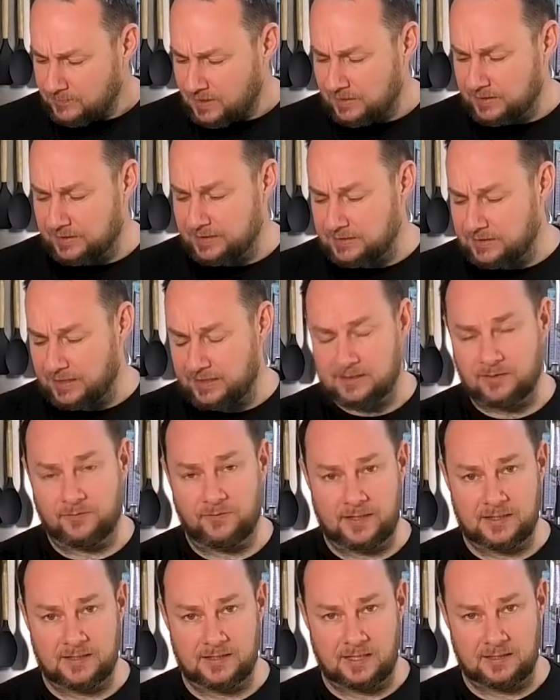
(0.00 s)
These steaks are
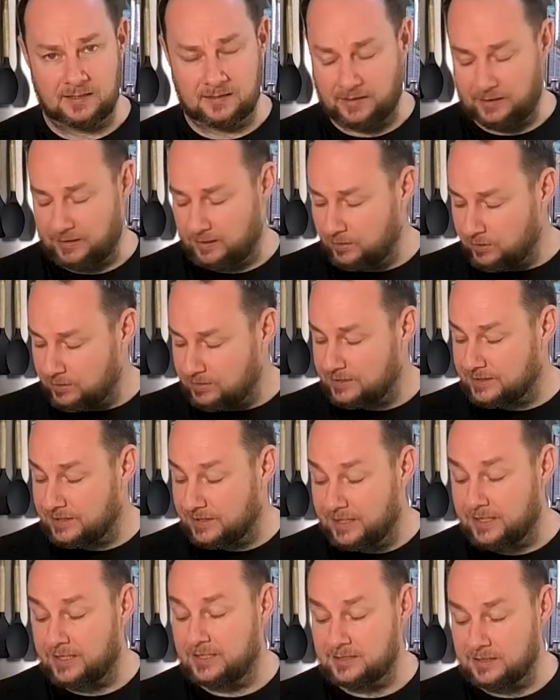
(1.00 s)
fantastic. Not as
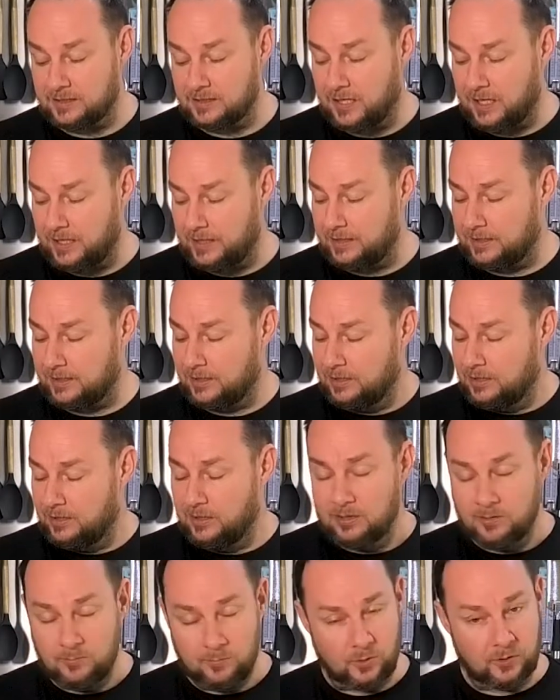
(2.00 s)
thick as I'd like,
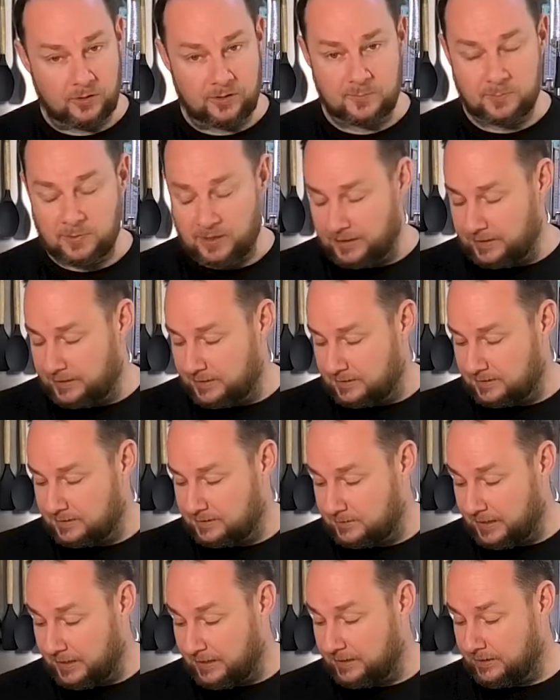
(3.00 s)
but there's plenty of
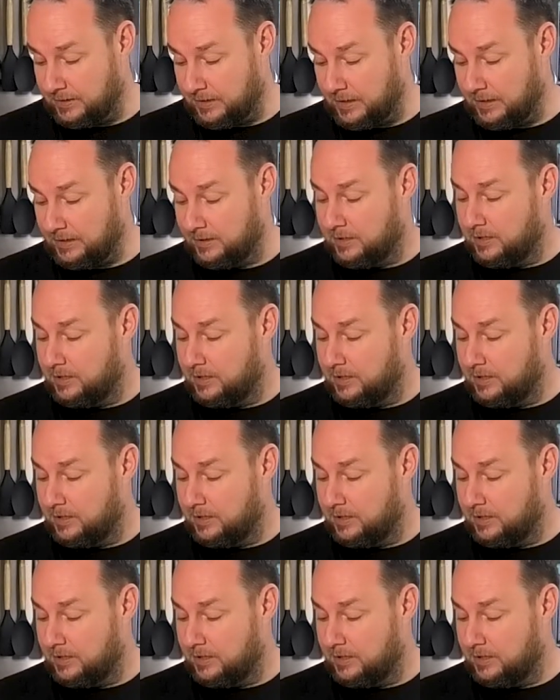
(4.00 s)
steak there.